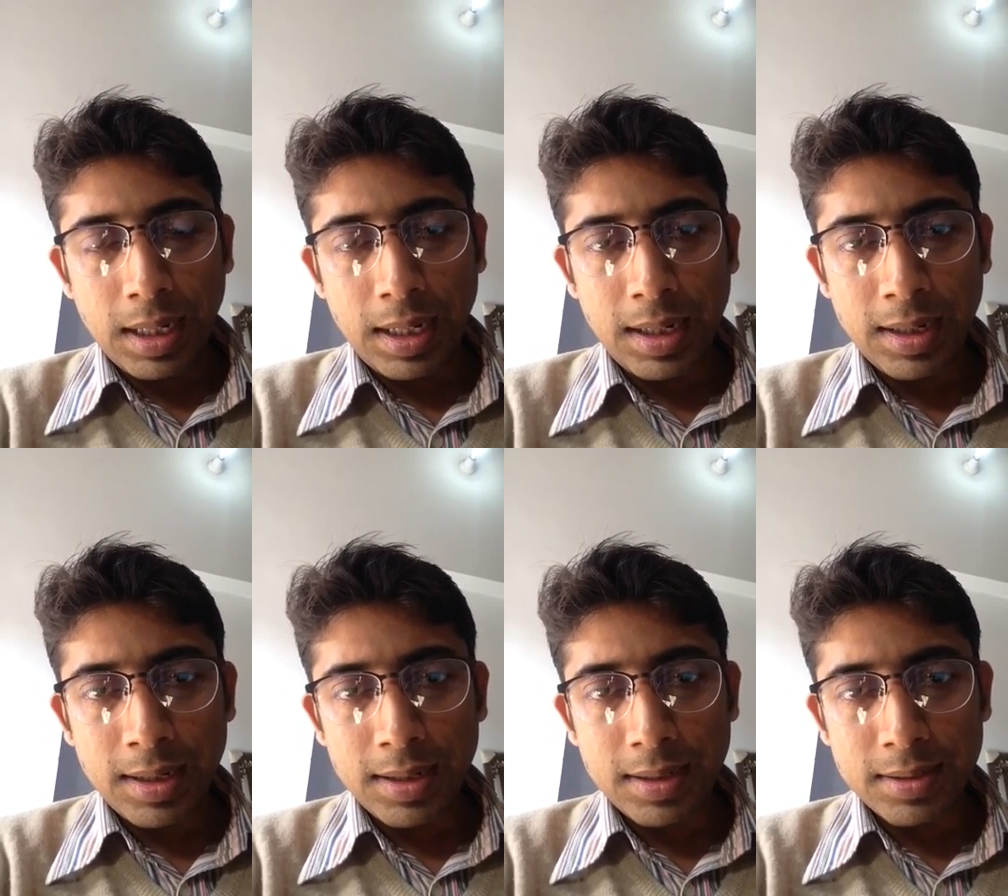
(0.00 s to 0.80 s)

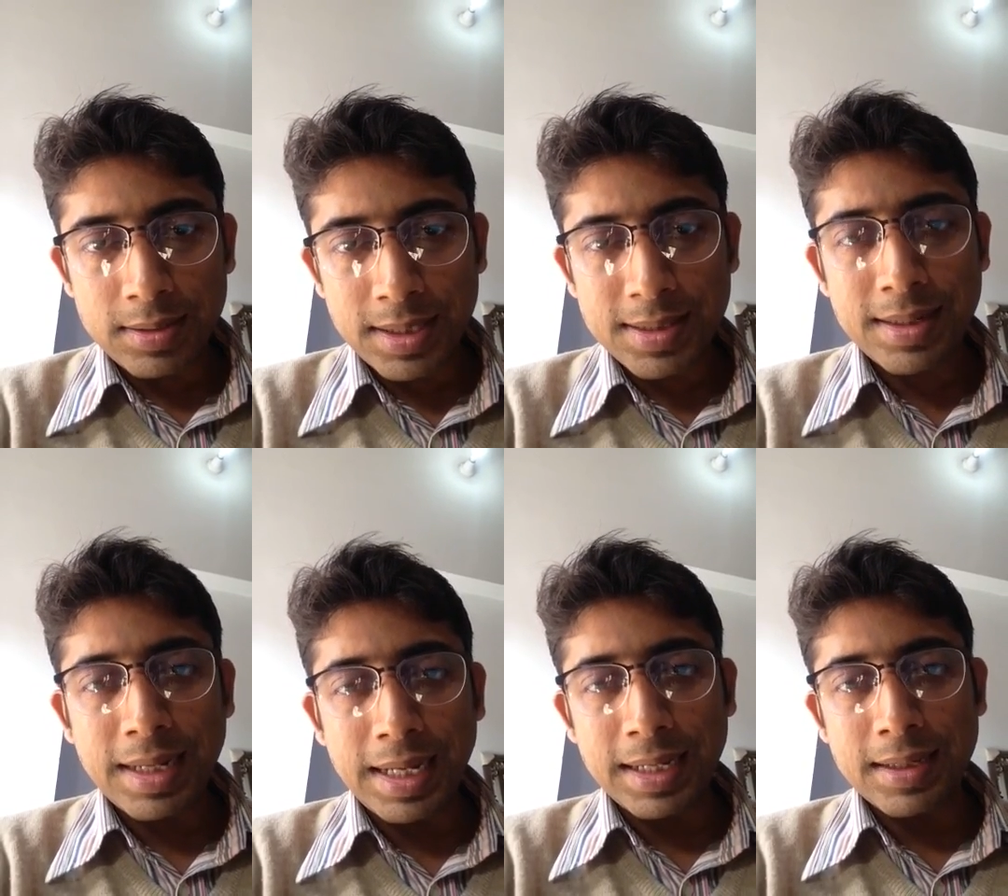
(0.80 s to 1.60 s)
are just
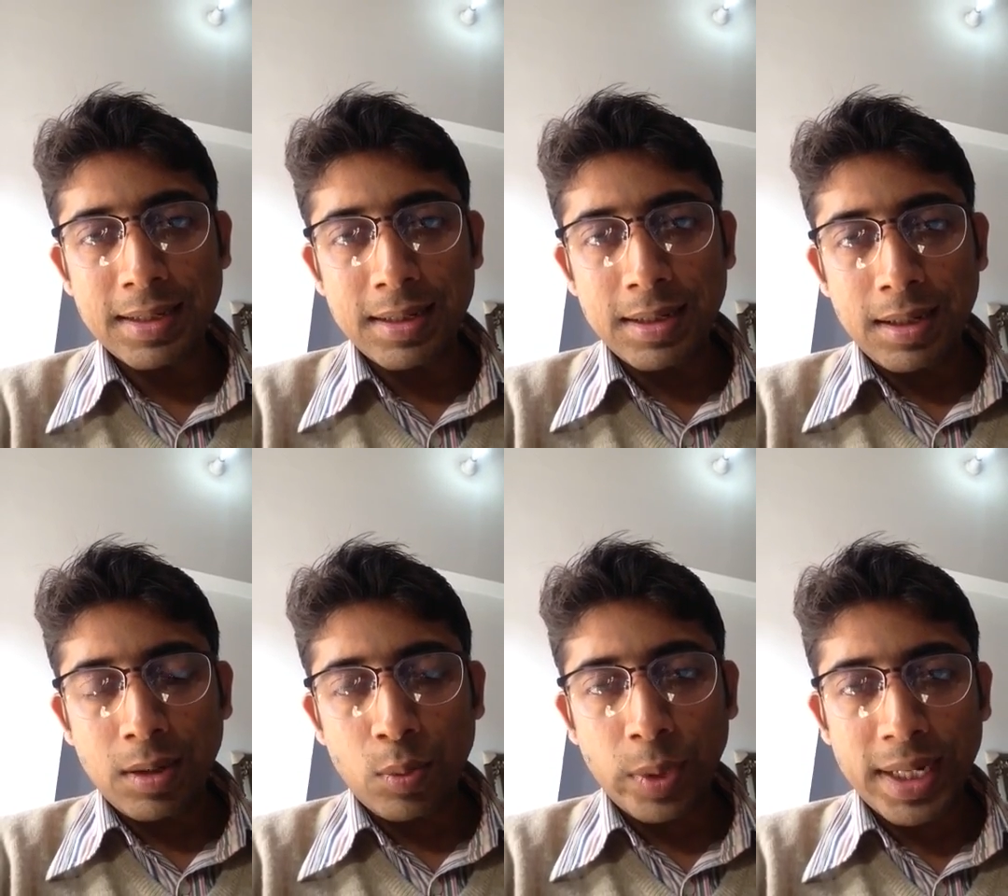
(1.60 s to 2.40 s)
like
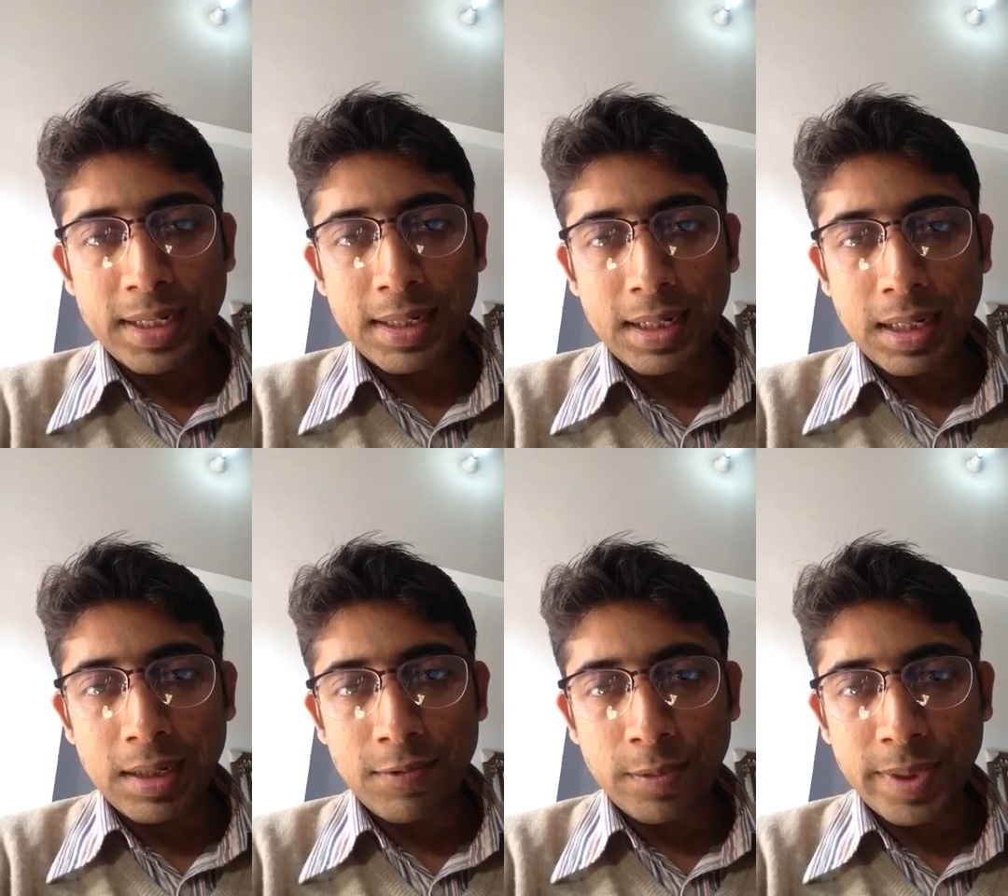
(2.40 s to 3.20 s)
when
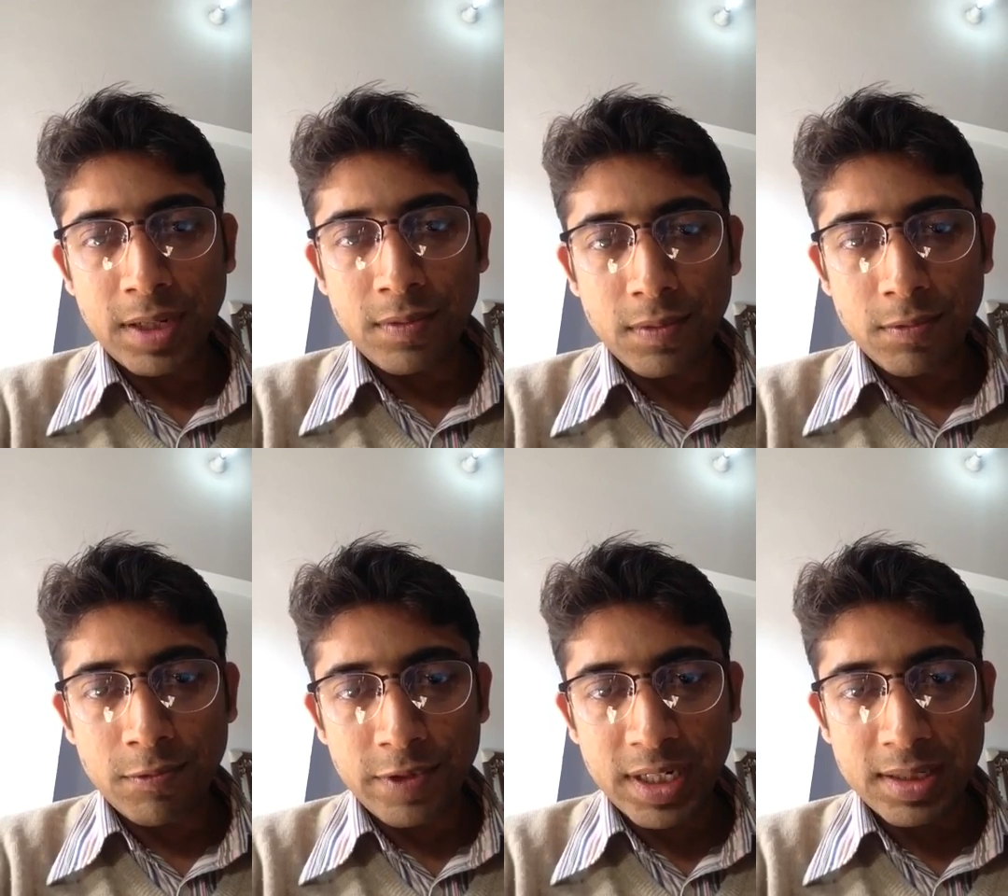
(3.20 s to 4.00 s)
a woman
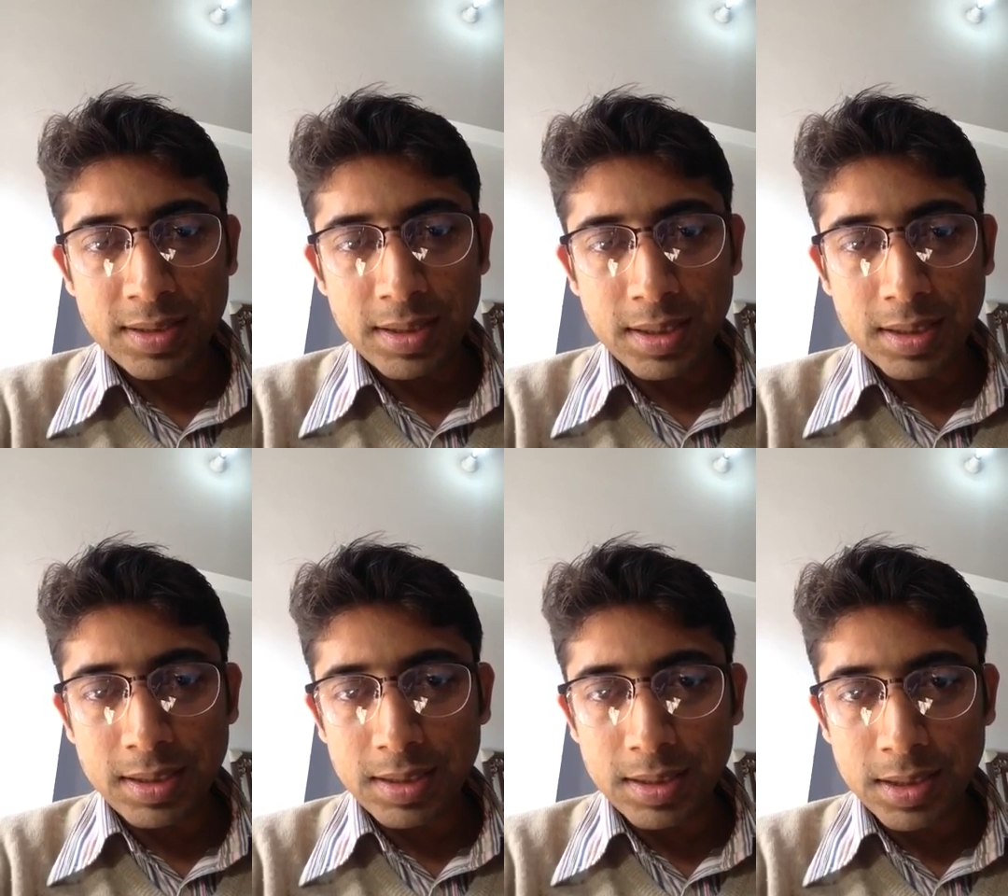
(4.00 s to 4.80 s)
wears
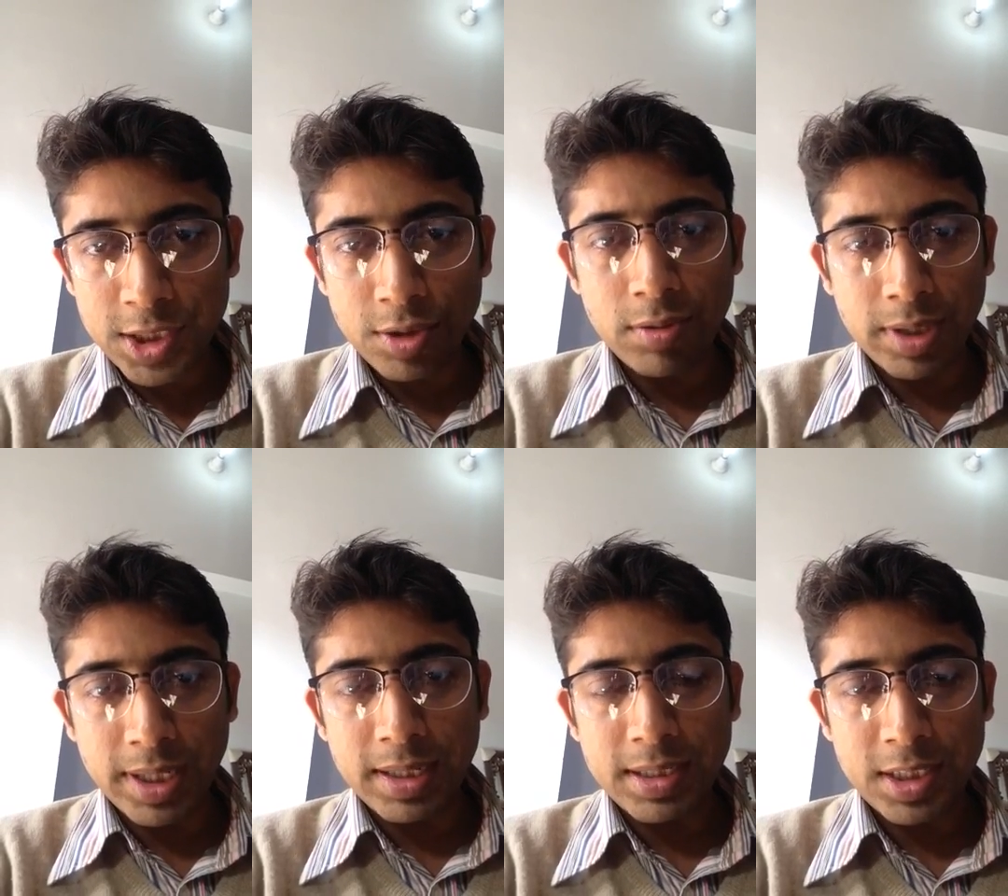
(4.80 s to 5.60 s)

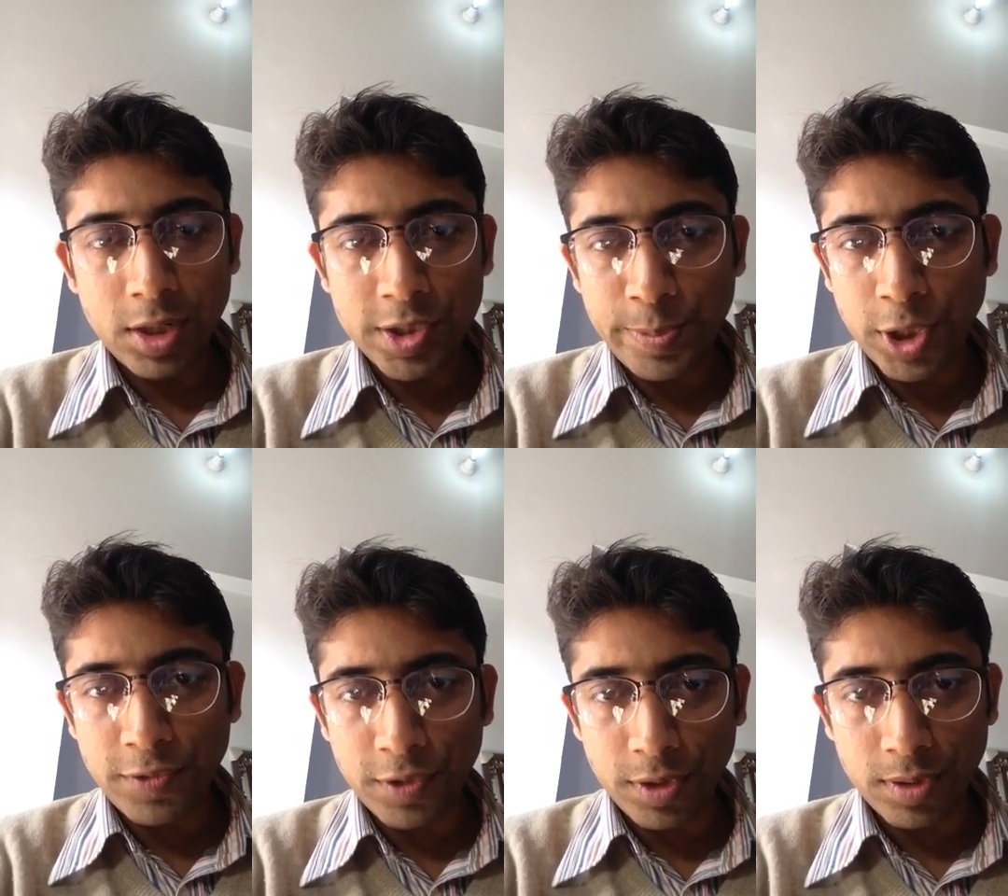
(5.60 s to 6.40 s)
jewelry, she looks
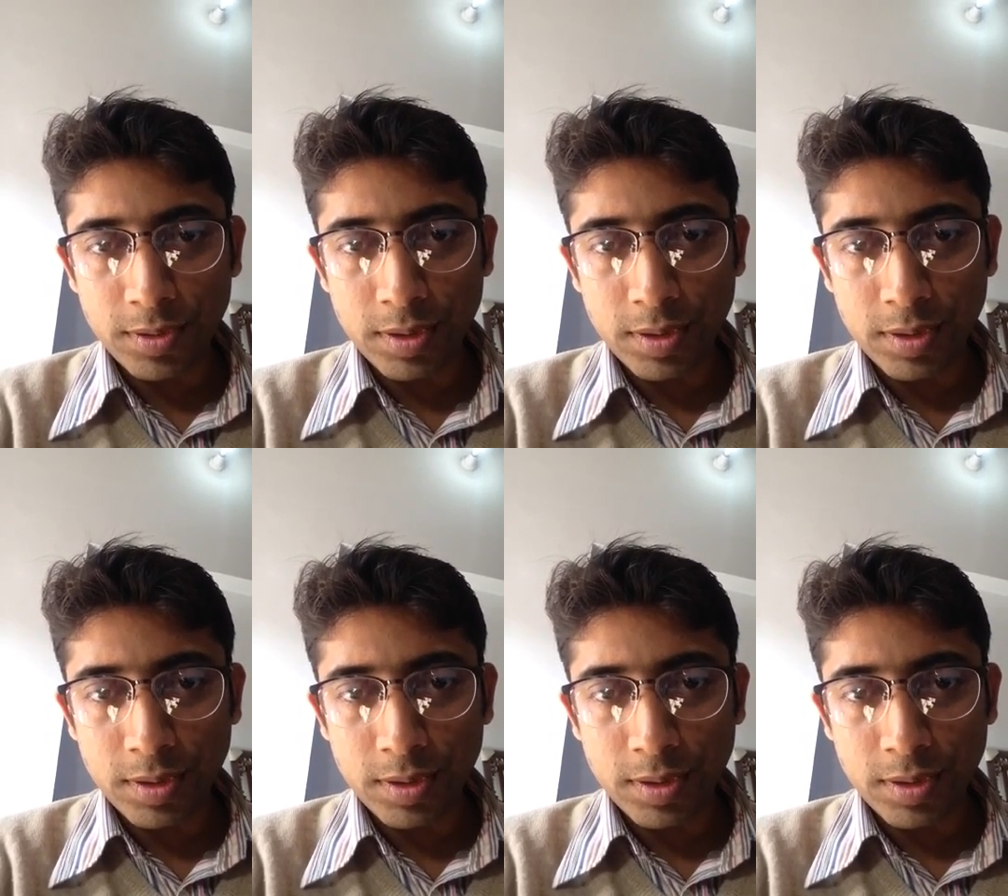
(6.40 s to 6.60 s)
beautiful.